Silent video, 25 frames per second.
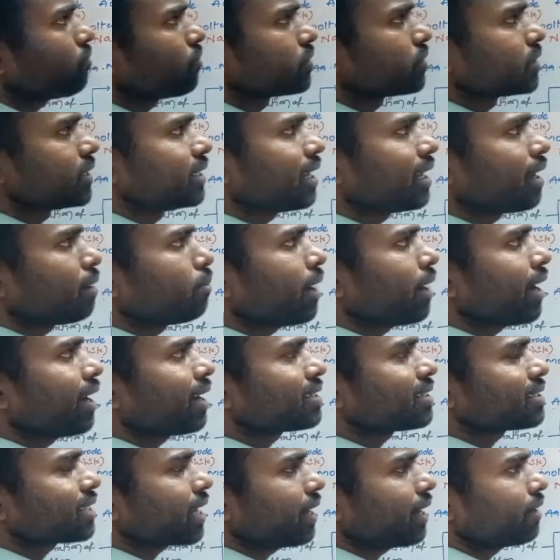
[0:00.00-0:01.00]
Cl
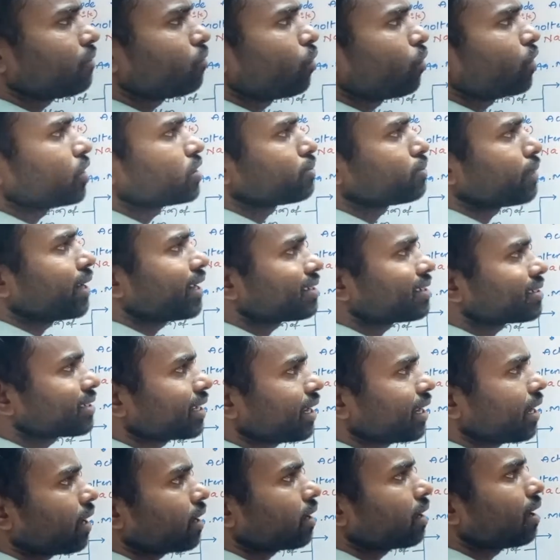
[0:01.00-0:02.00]
minus and OH minus
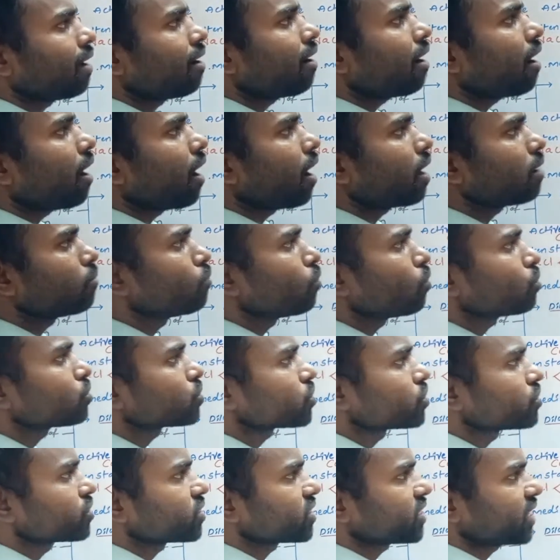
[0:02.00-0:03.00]
ion almost
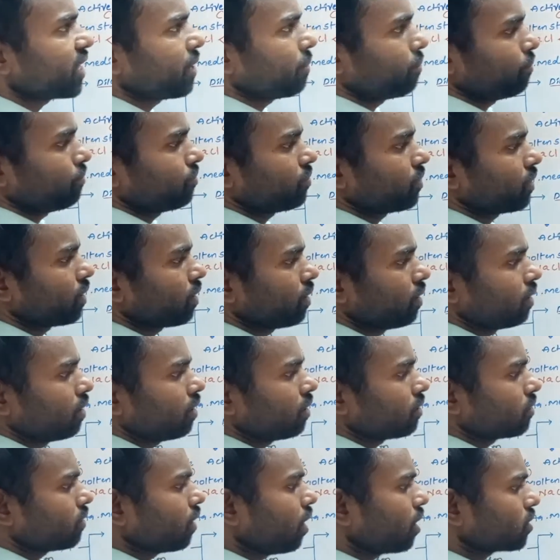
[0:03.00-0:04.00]
same.
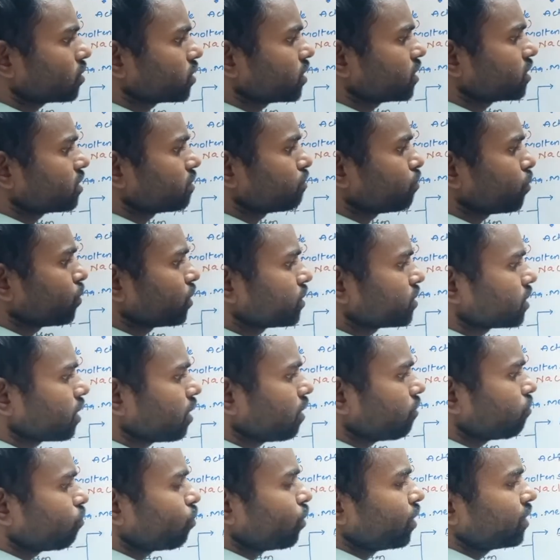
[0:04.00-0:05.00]
The oxidation potential
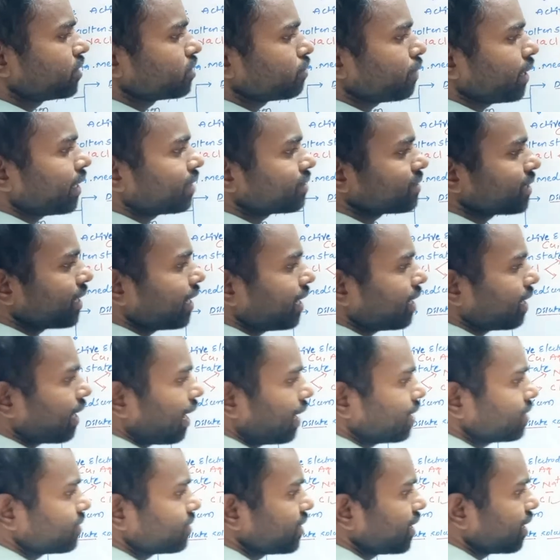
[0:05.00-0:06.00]
of OH minus ion and
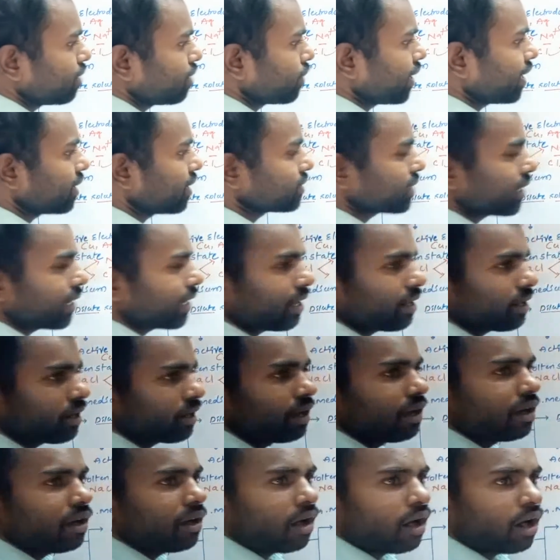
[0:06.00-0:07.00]
Cl minus ion
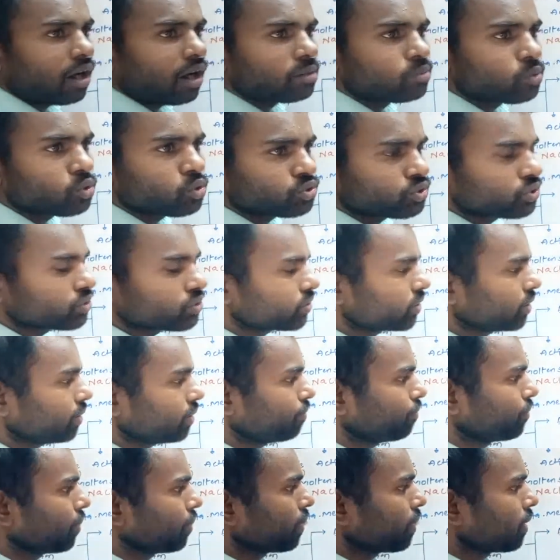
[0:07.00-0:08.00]
almost same.
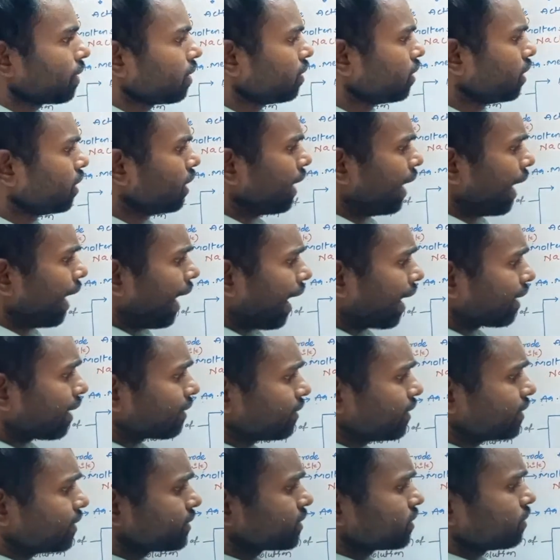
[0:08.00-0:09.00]
At
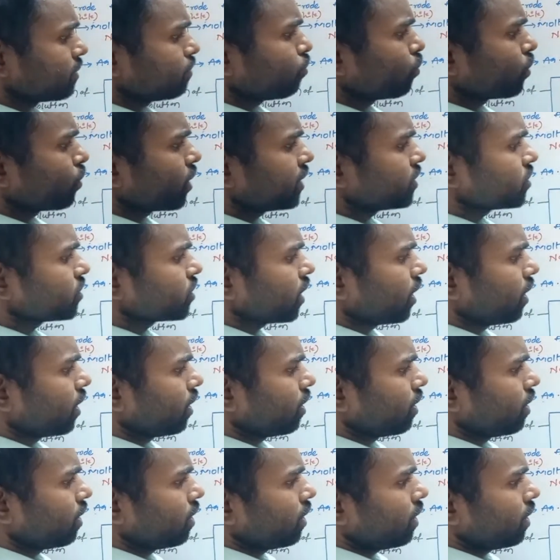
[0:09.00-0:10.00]
this potential,
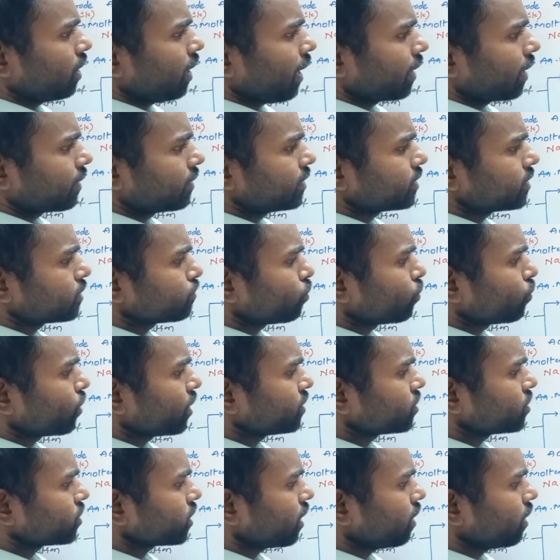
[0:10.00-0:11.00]
at this
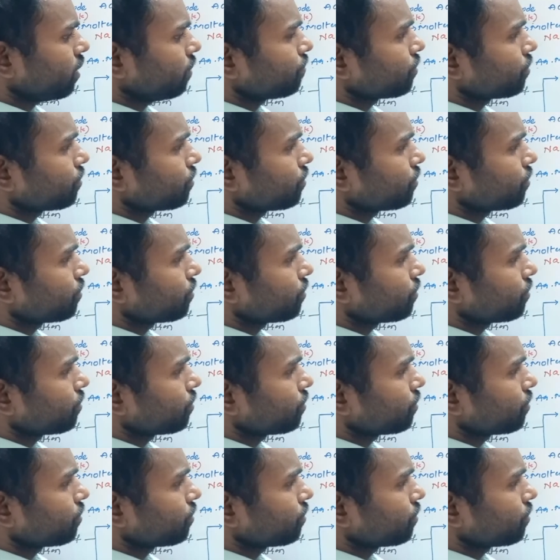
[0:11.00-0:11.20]
potential,